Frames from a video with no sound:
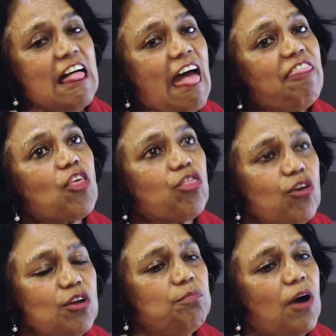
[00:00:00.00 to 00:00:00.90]
And the
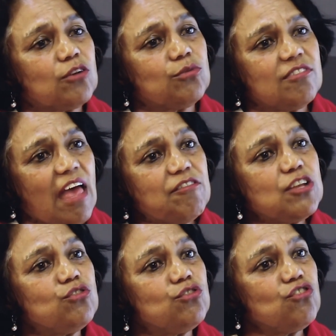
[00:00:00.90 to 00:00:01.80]
third part was
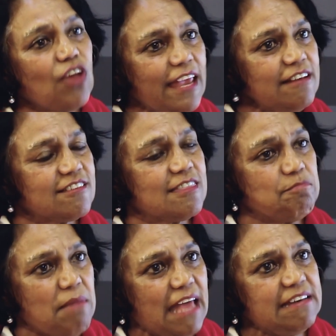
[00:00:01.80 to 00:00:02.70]
having to change the
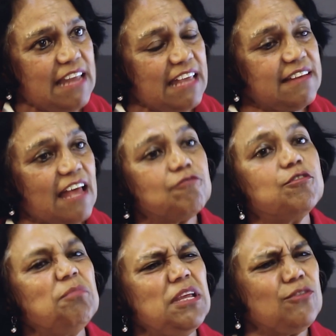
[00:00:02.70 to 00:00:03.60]
mandate and
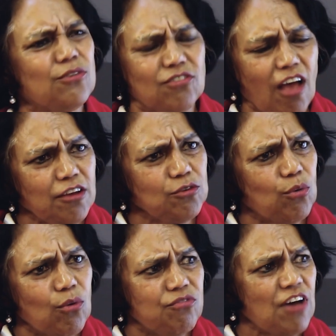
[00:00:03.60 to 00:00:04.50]
for me to sign
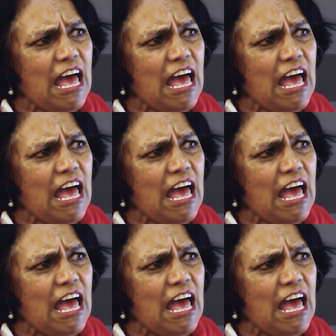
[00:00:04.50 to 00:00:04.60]
off